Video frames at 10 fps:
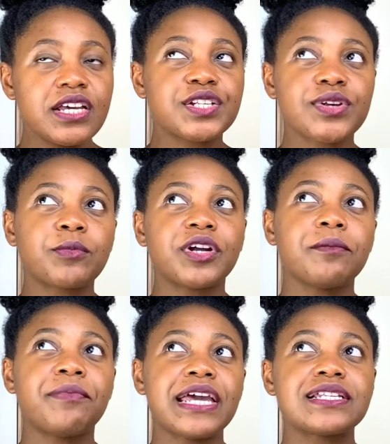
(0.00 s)
So I'm gonna
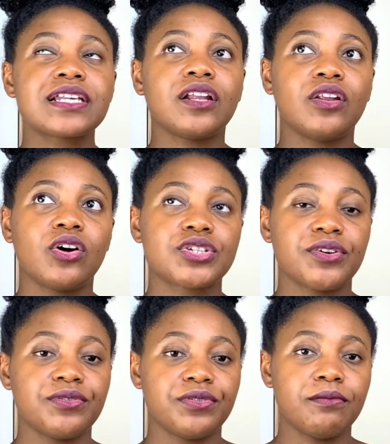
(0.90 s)
base a lot
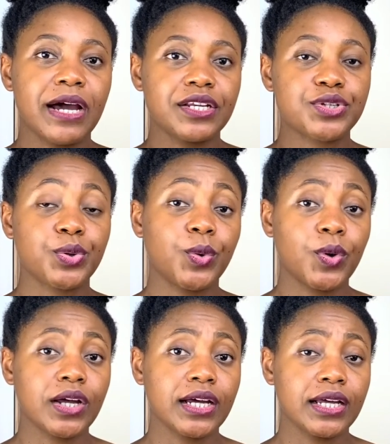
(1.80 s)
of my talk